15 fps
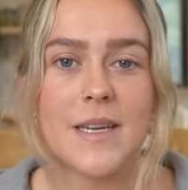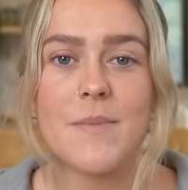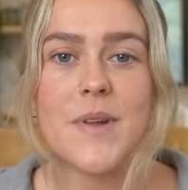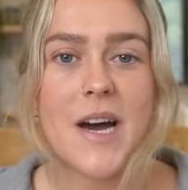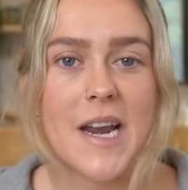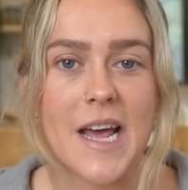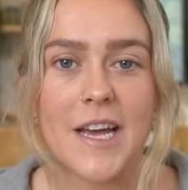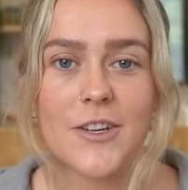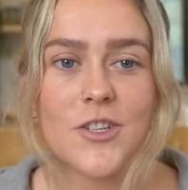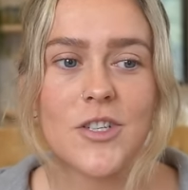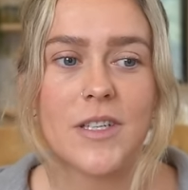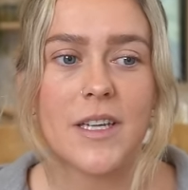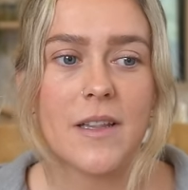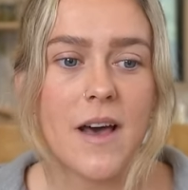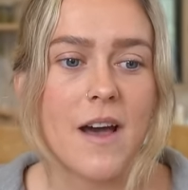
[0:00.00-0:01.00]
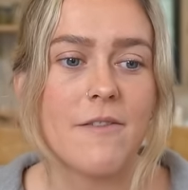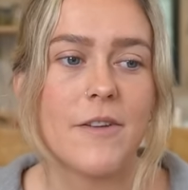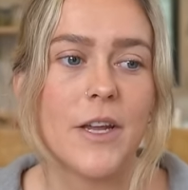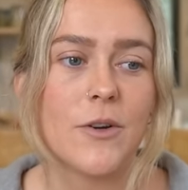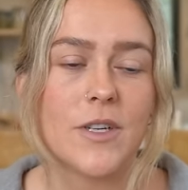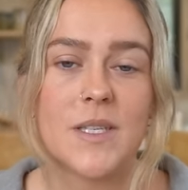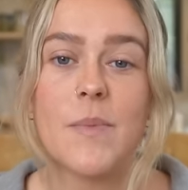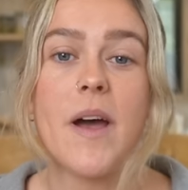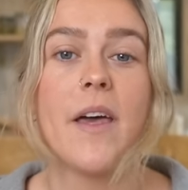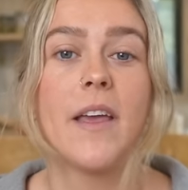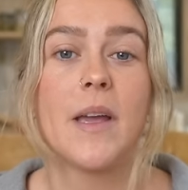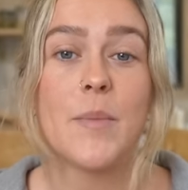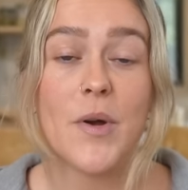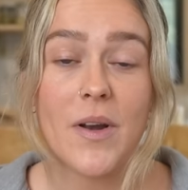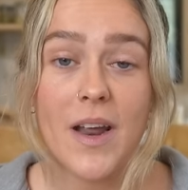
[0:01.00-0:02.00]
I'm not actually laughing or
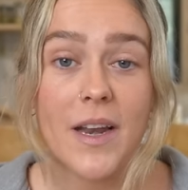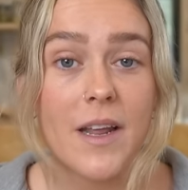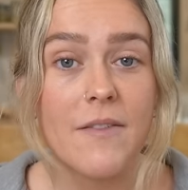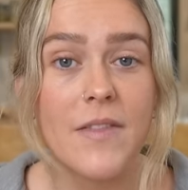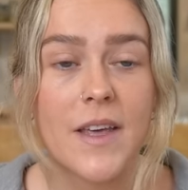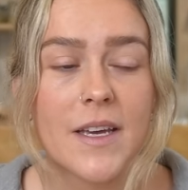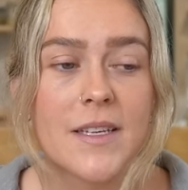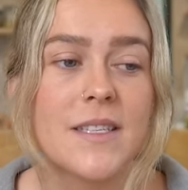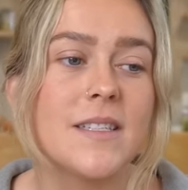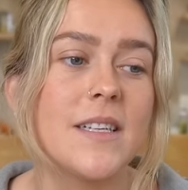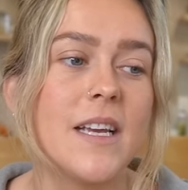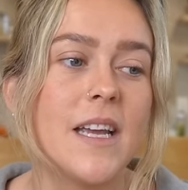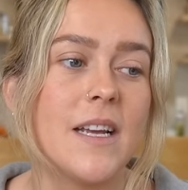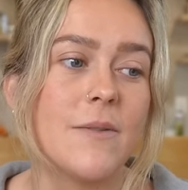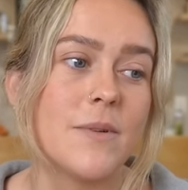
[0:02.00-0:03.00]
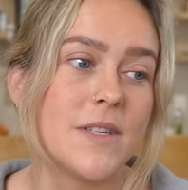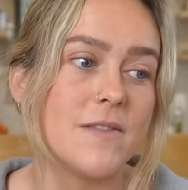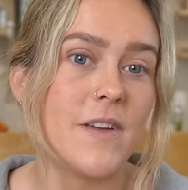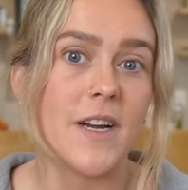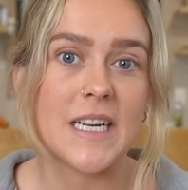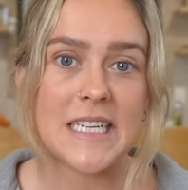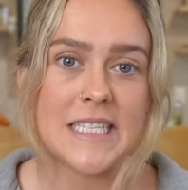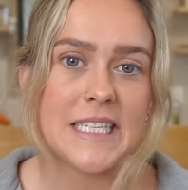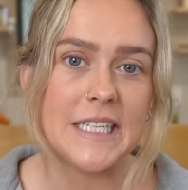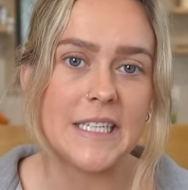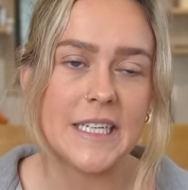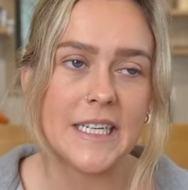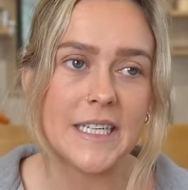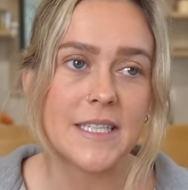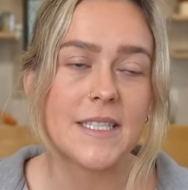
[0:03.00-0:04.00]
smiling about any of this. It was very
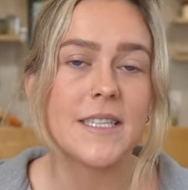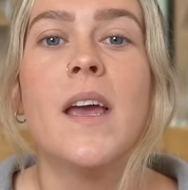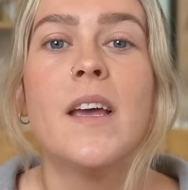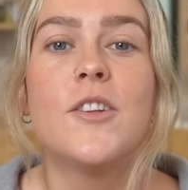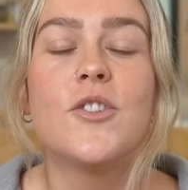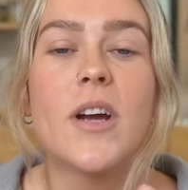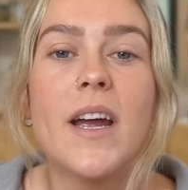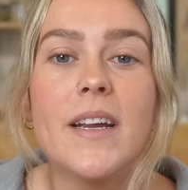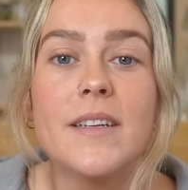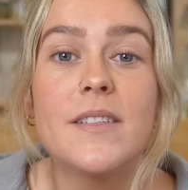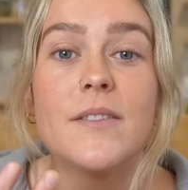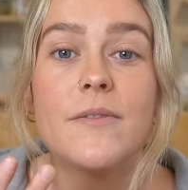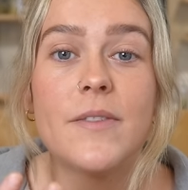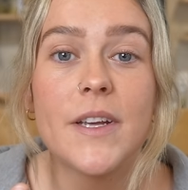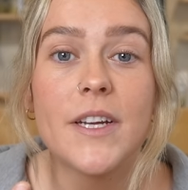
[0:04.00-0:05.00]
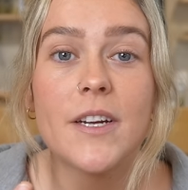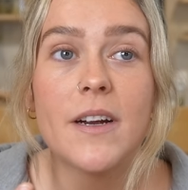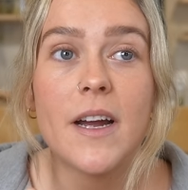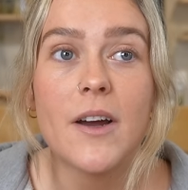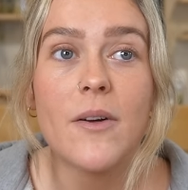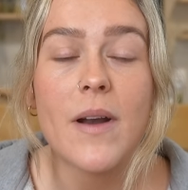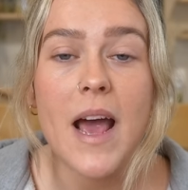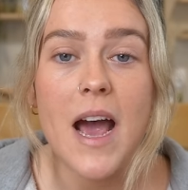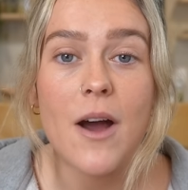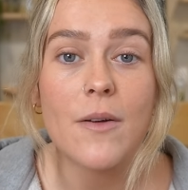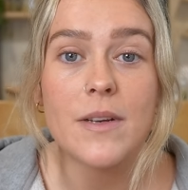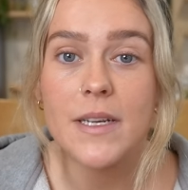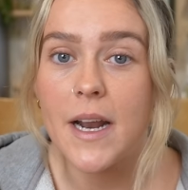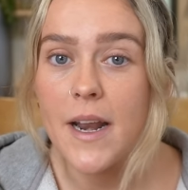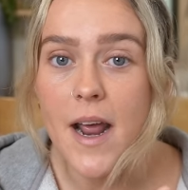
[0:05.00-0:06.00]
serious. Trying to figure out how
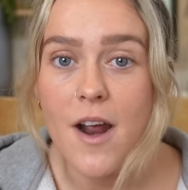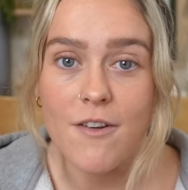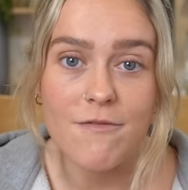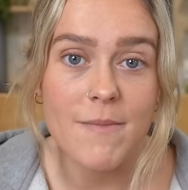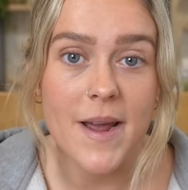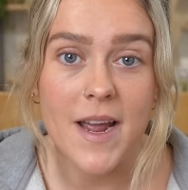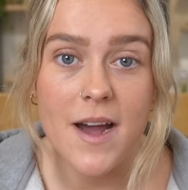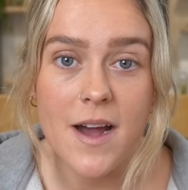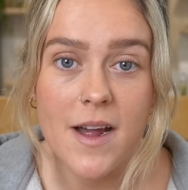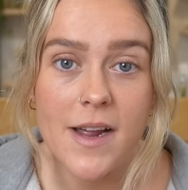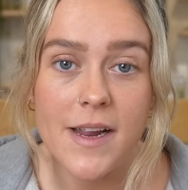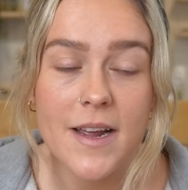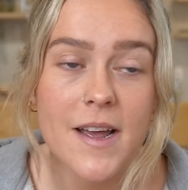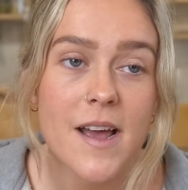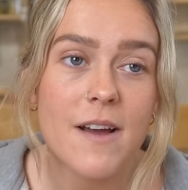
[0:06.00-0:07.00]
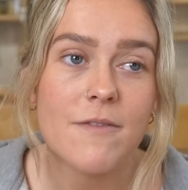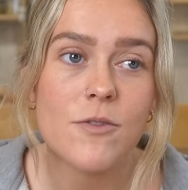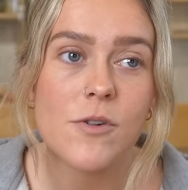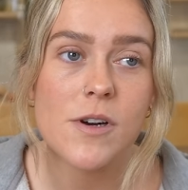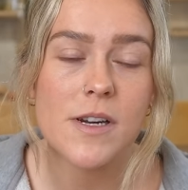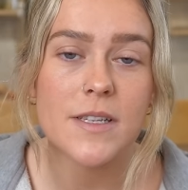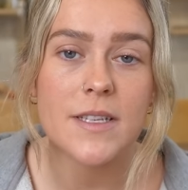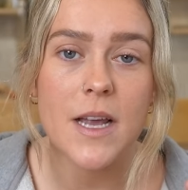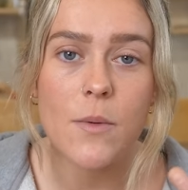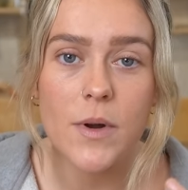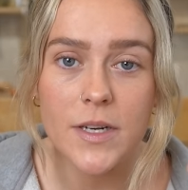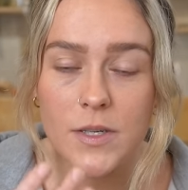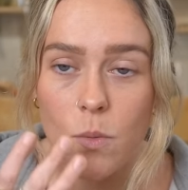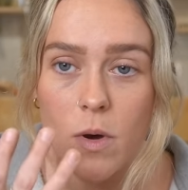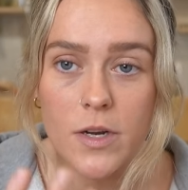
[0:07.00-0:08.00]
to get it out of my eye. Of course, I
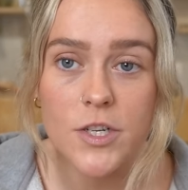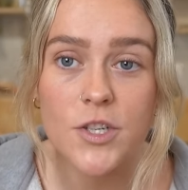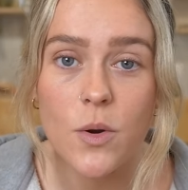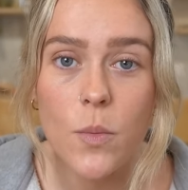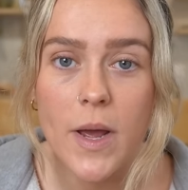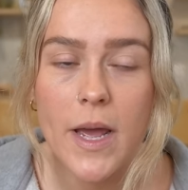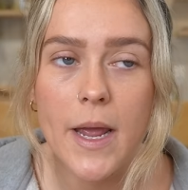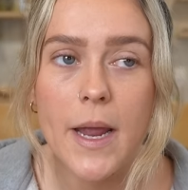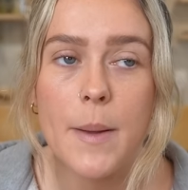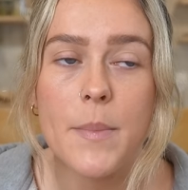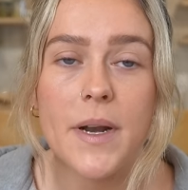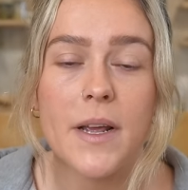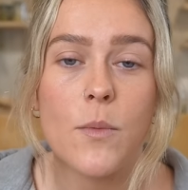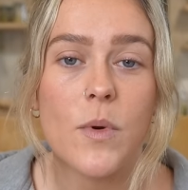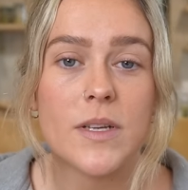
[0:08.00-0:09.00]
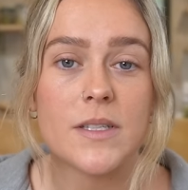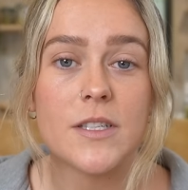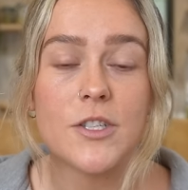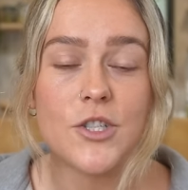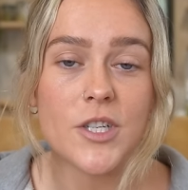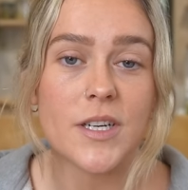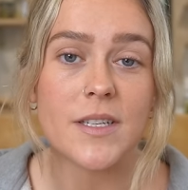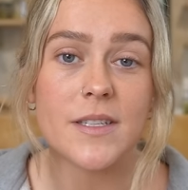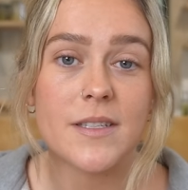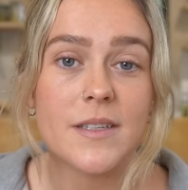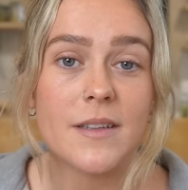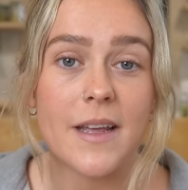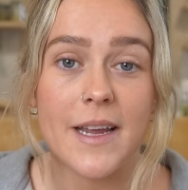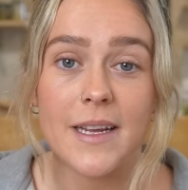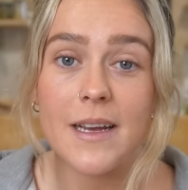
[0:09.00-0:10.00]
wanted to wash it away, but it wasn't
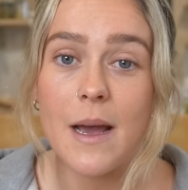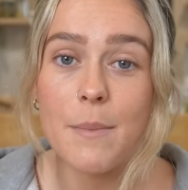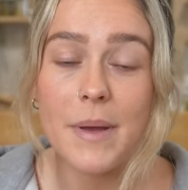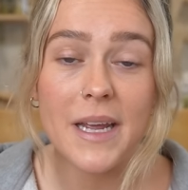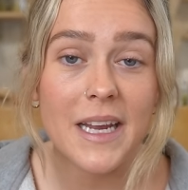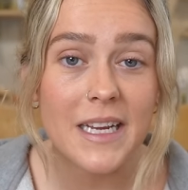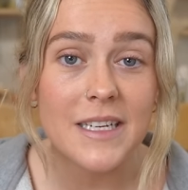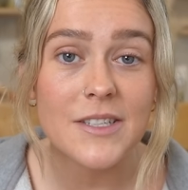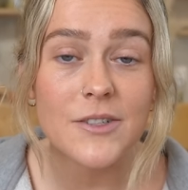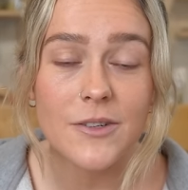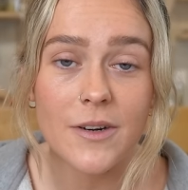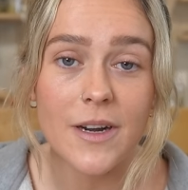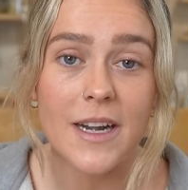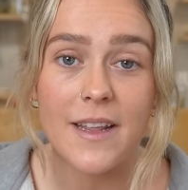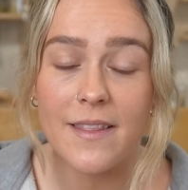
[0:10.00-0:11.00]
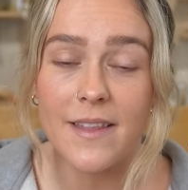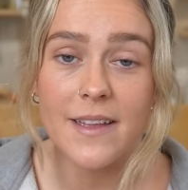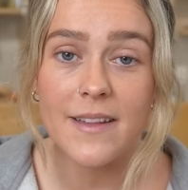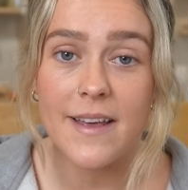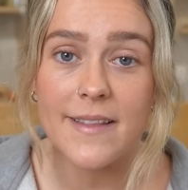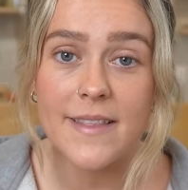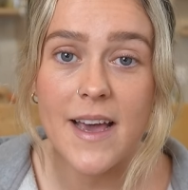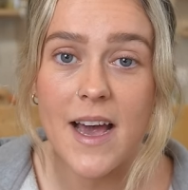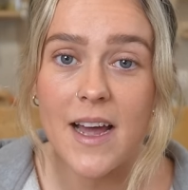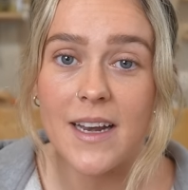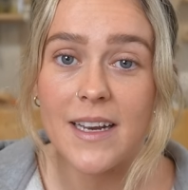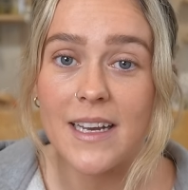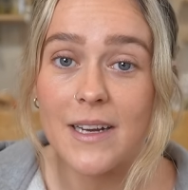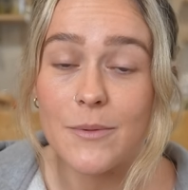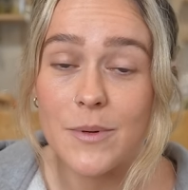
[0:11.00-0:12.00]
just like a paint or anything like
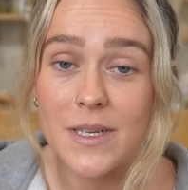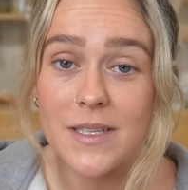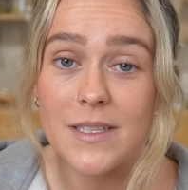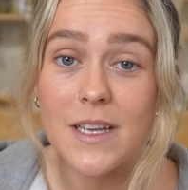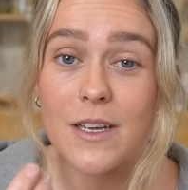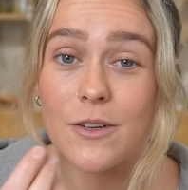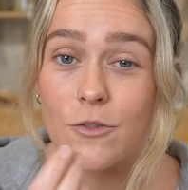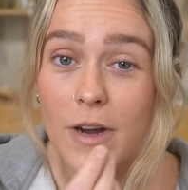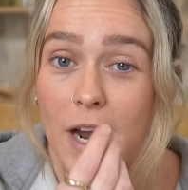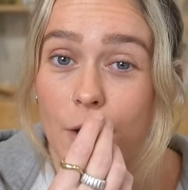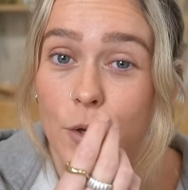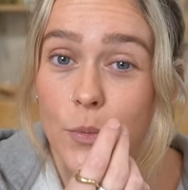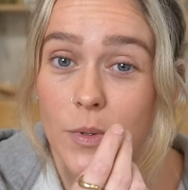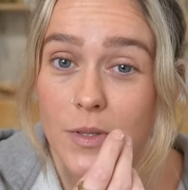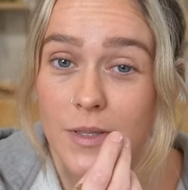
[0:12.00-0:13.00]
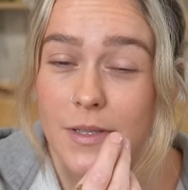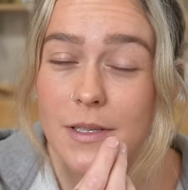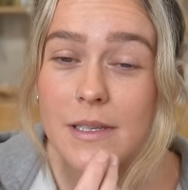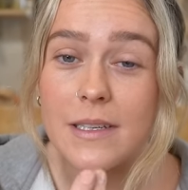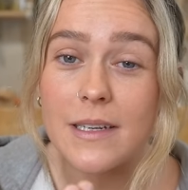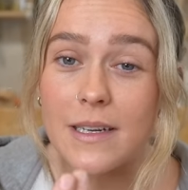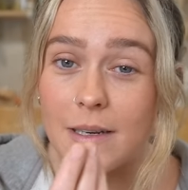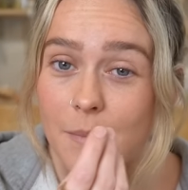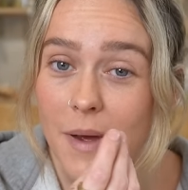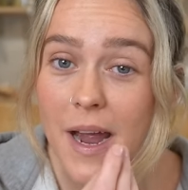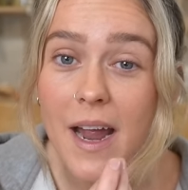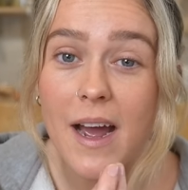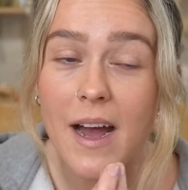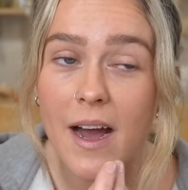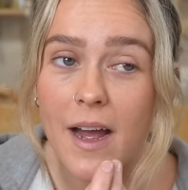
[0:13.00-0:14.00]
that. It was granules in
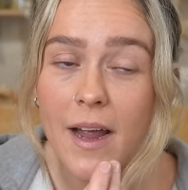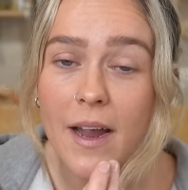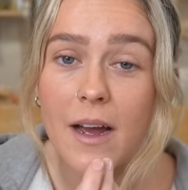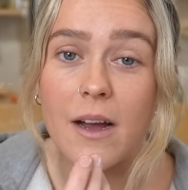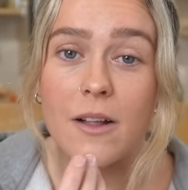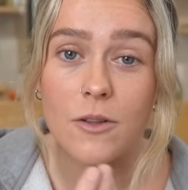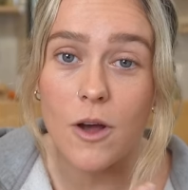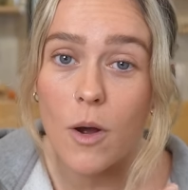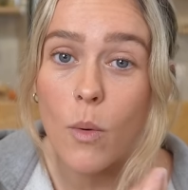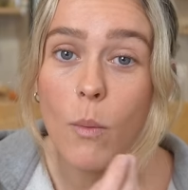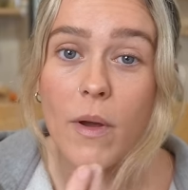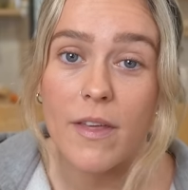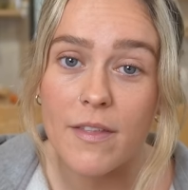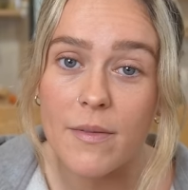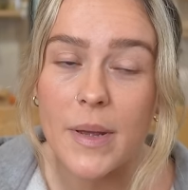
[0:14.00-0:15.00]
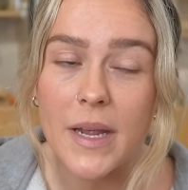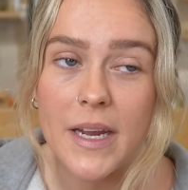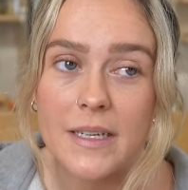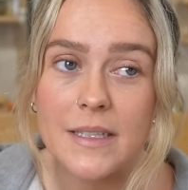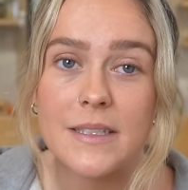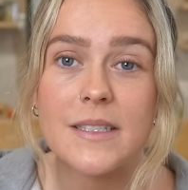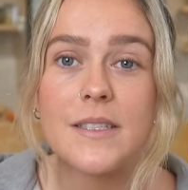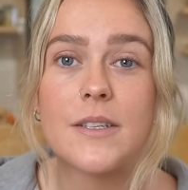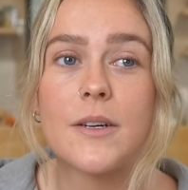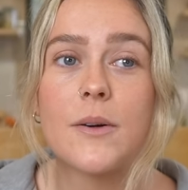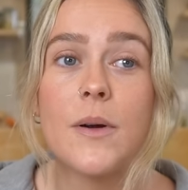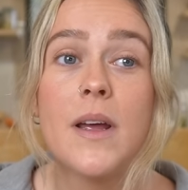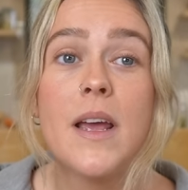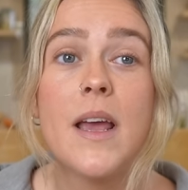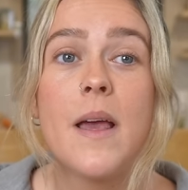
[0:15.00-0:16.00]
my eye along with paint.
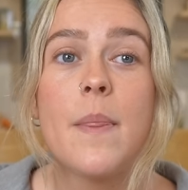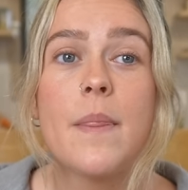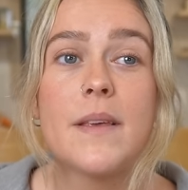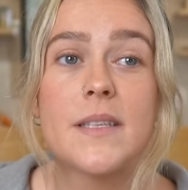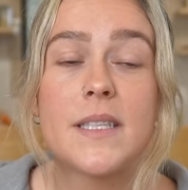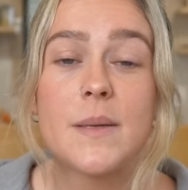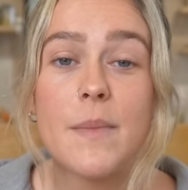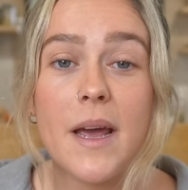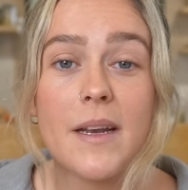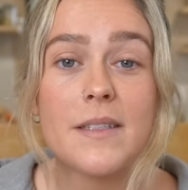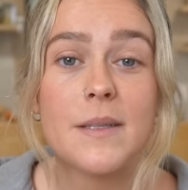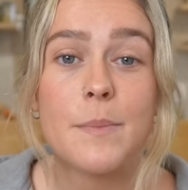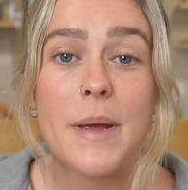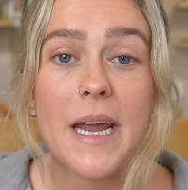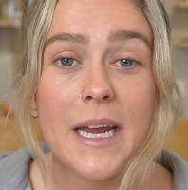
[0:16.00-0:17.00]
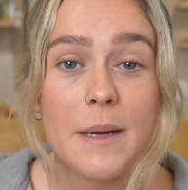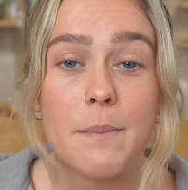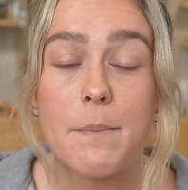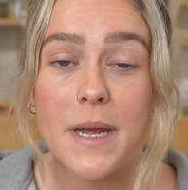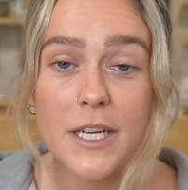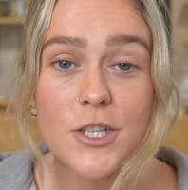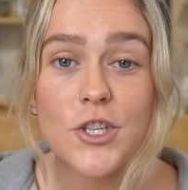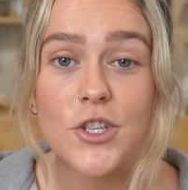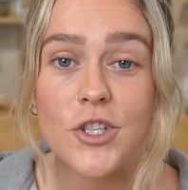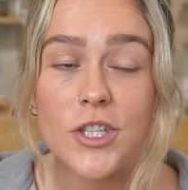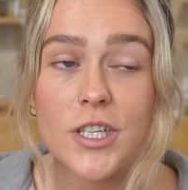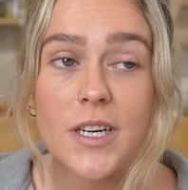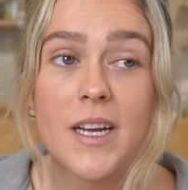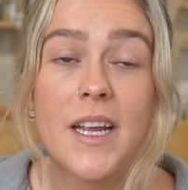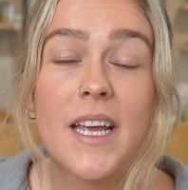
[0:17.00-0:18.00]
So the cement paint
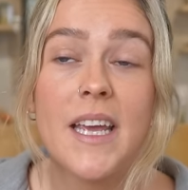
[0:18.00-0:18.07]
mixture.